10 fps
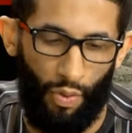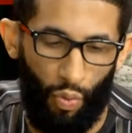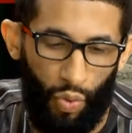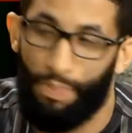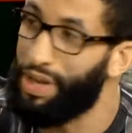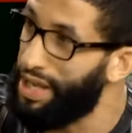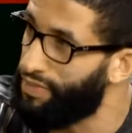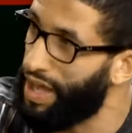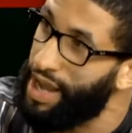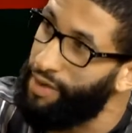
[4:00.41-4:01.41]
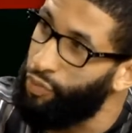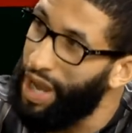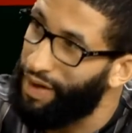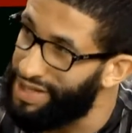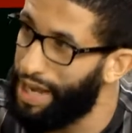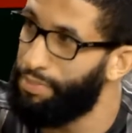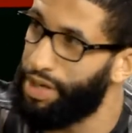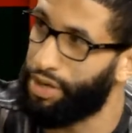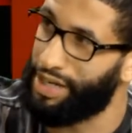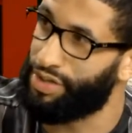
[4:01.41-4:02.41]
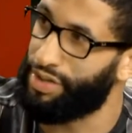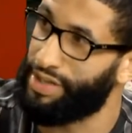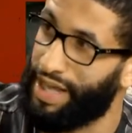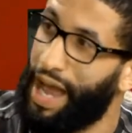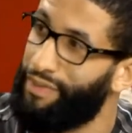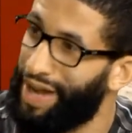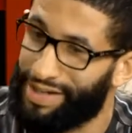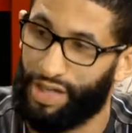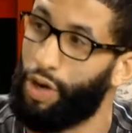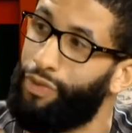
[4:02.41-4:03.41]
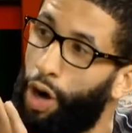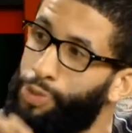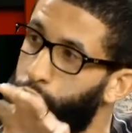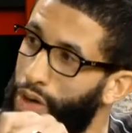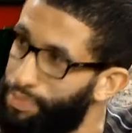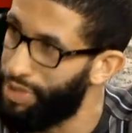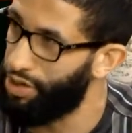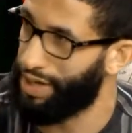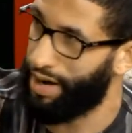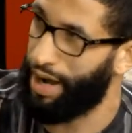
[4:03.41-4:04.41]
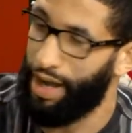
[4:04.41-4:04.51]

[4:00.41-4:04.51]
we believe that if we have ten million Nigerians that have access of up to one million naira,